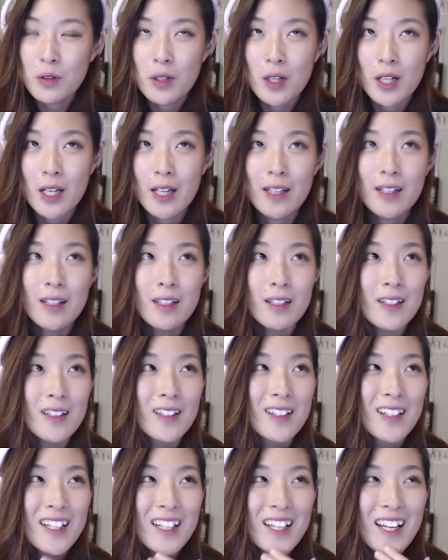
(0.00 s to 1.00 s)
and
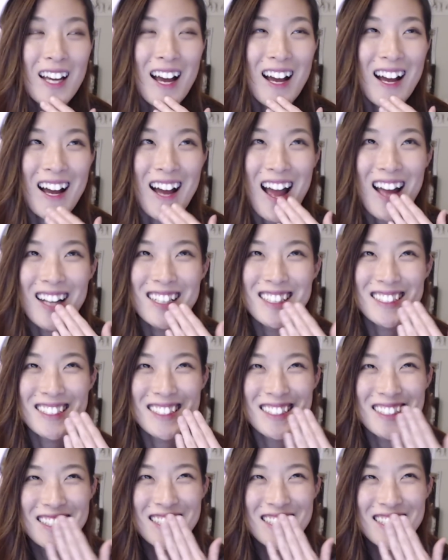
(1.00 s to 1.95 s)
I just